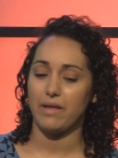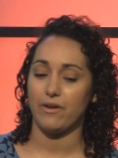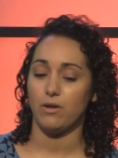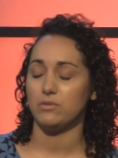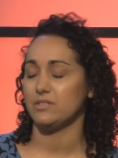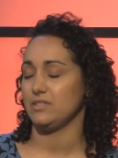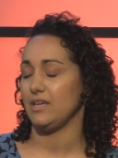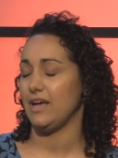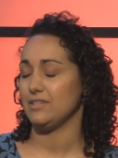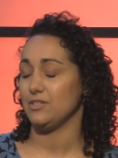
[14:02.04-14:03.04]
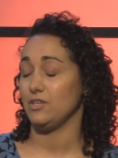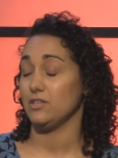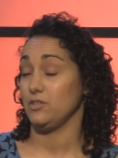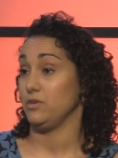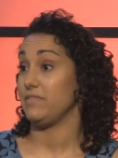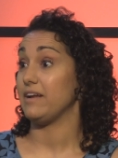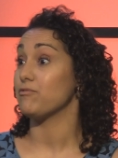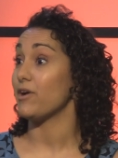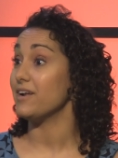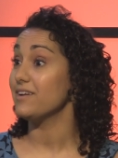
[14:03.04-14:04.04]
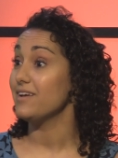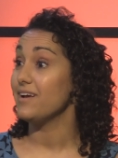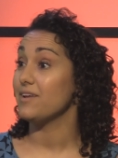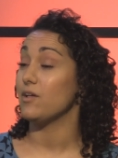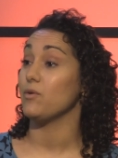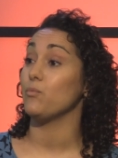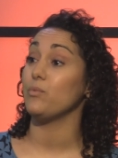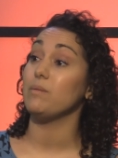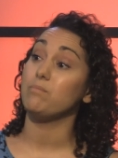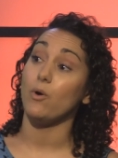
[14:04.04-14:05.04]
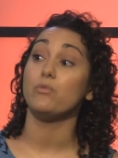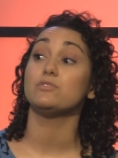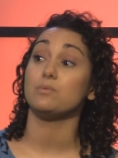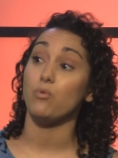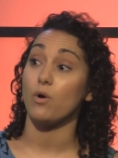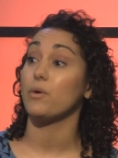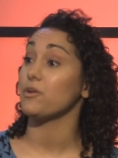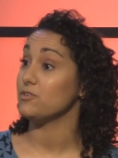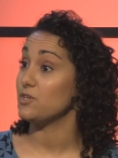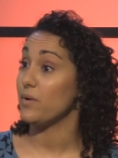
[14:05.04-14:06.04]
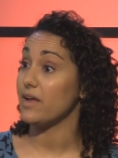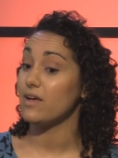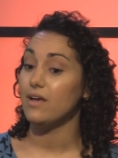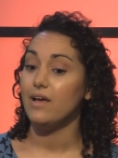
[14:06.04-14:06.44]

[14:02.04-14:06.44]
parent almost like as, a, as a unified front, you know, mm-hmm. that we both support what you're doing.